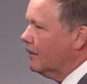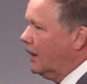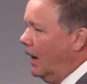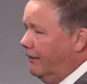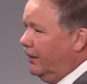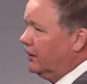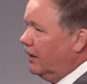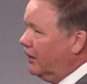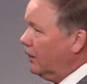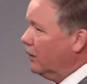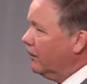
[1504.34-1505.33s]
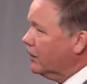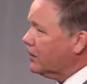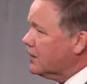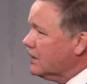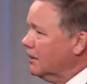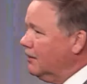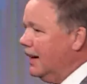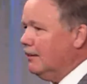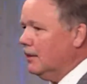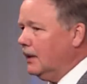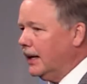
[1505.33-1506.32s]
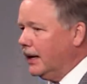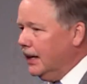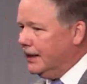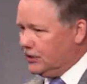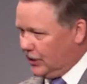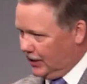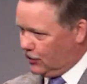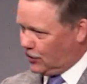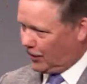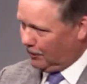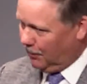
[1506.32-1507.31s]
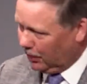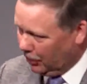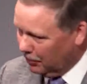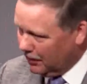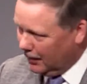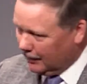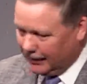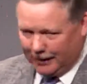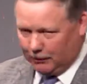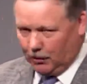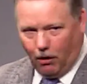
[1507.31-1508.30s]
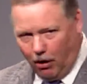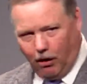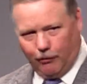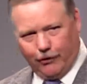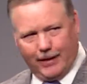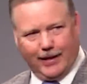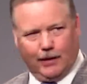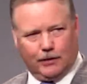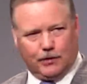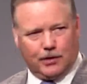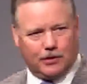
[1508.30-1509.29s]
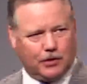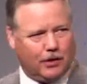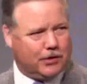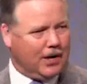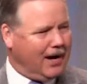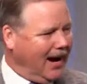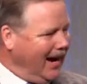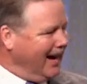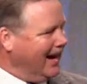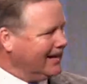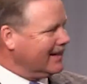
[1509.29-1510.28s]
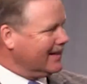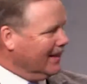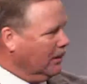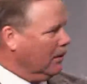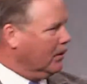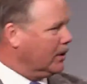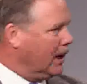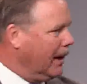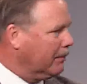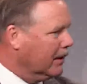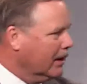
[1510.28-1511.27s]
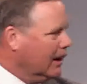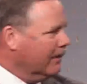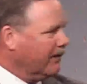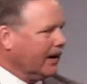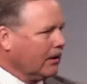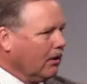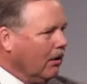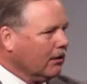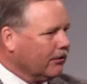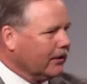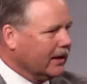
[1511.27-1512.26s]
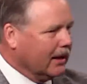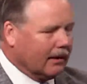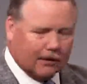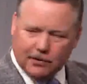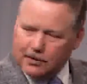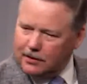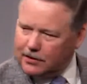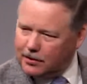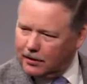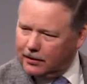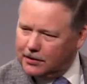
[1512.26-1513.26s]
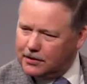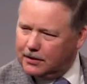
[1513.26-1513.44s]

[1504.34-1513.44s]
I found out there were verses in the Bible like, Is any sick among you? Let him call for the elders of the church. I hate to think what would happen if I'd have called for the elders of the church.